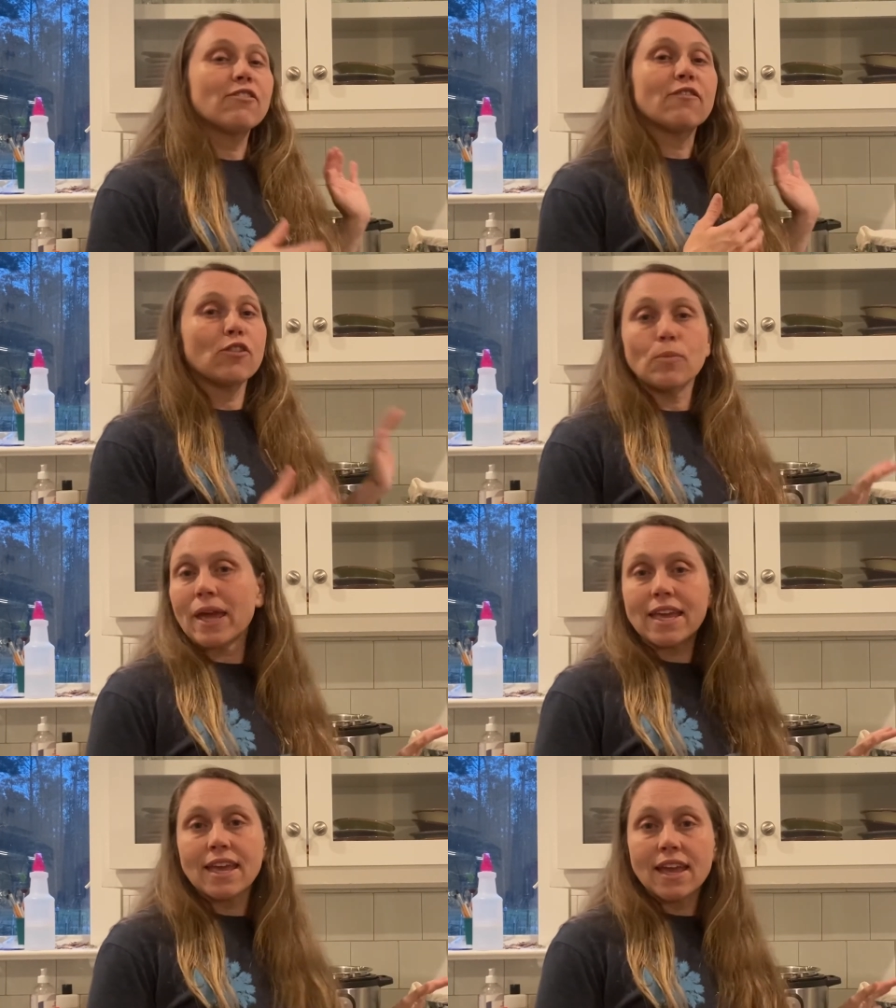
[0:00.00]
for
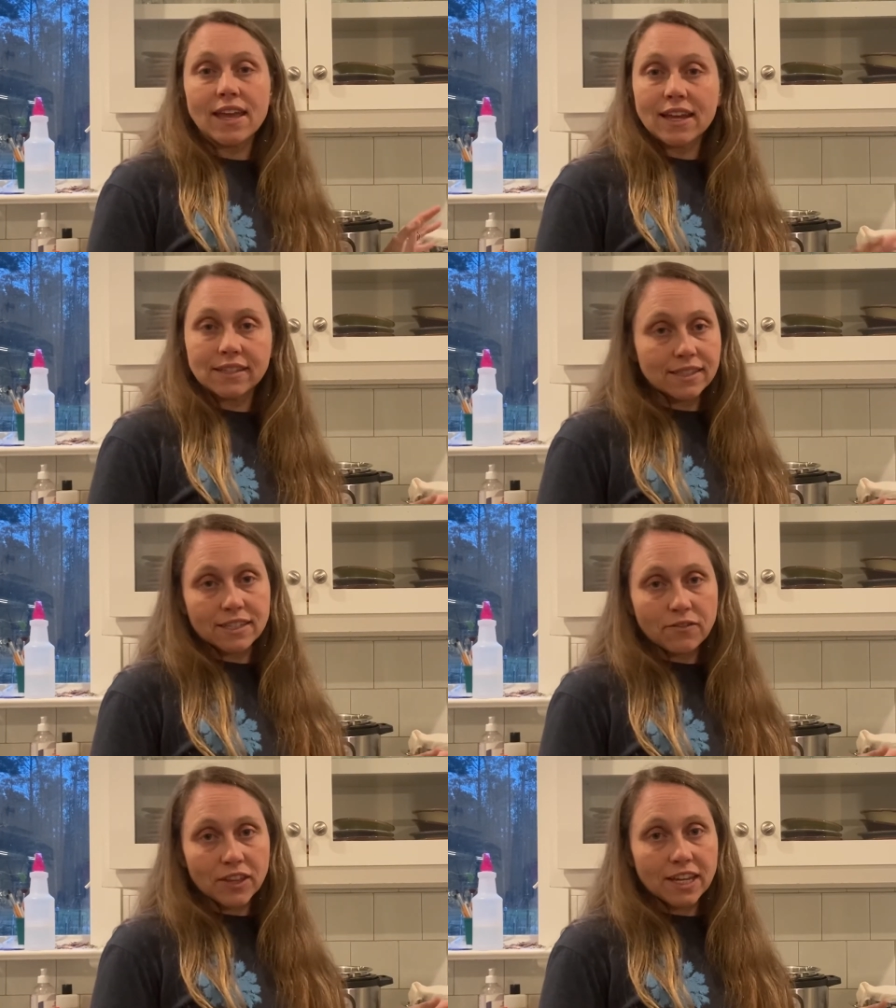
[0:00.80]
baking and
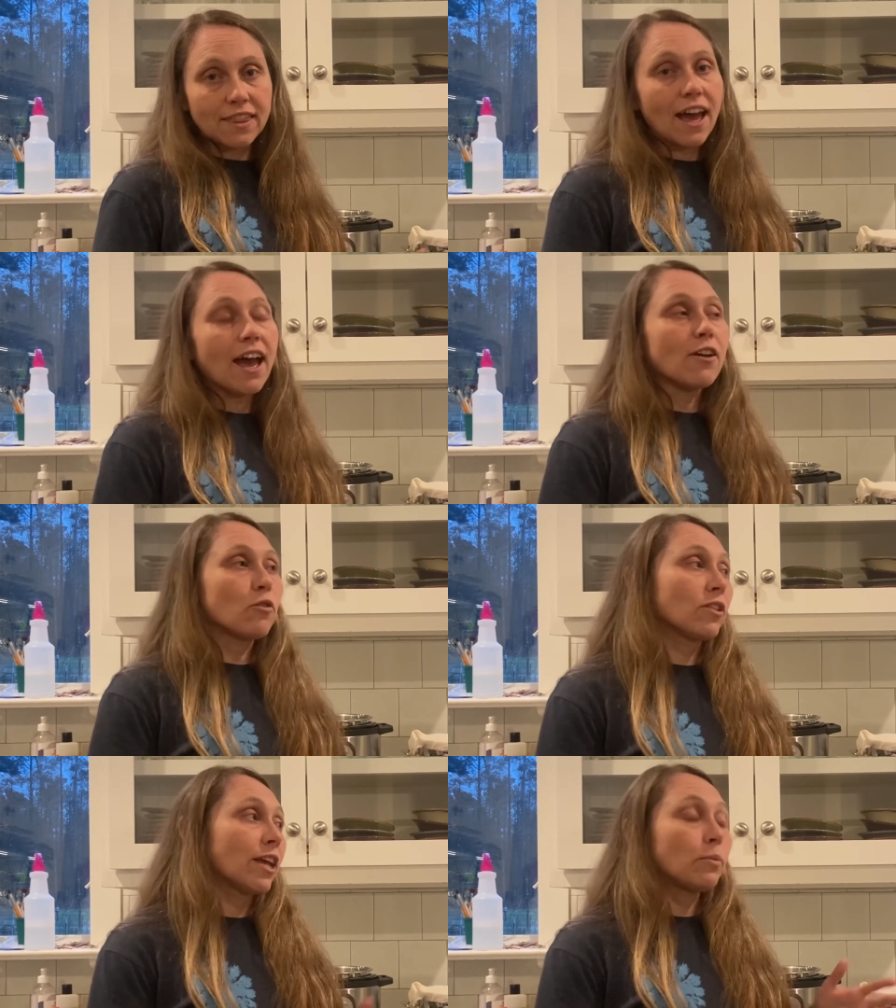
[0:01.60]
stuff like that,
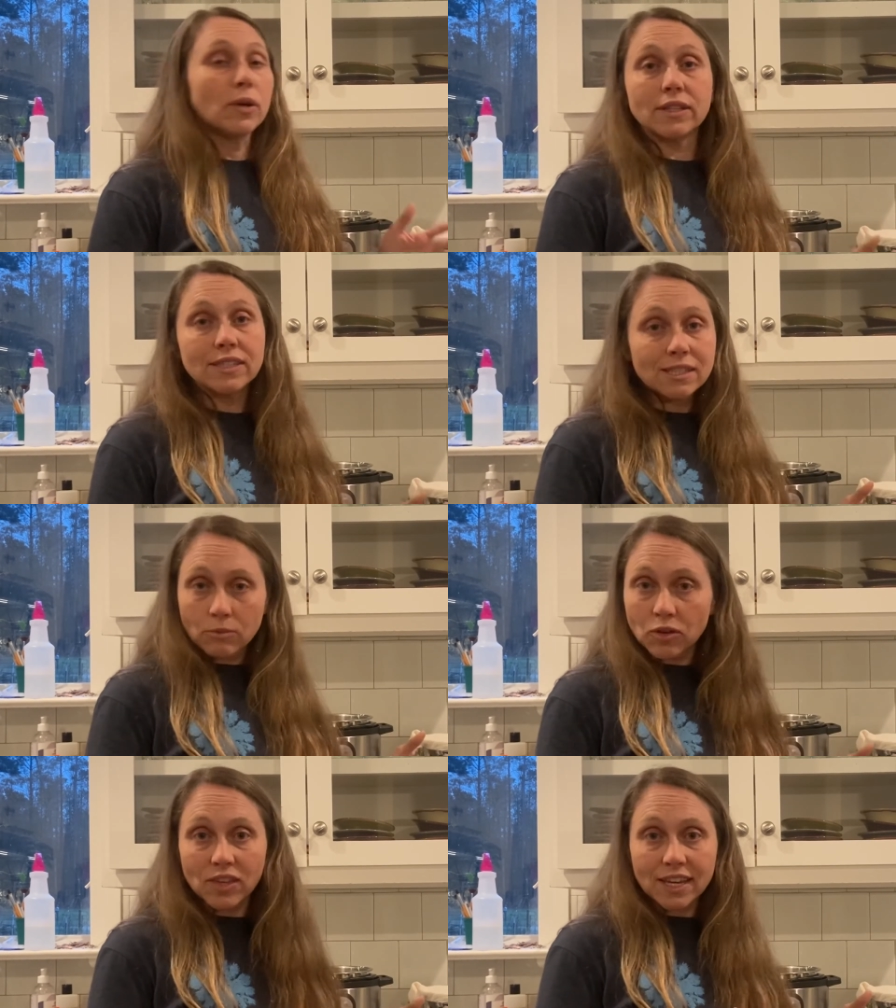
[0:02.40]
or like put in
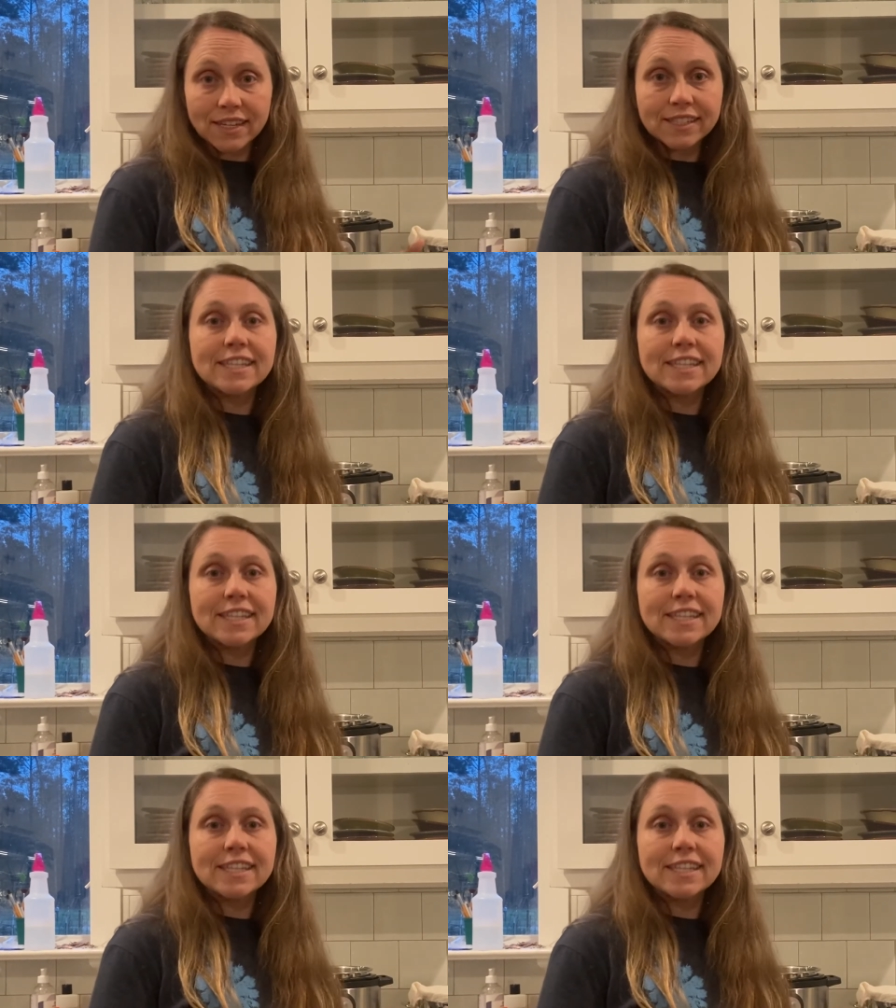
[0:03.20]
smoothies.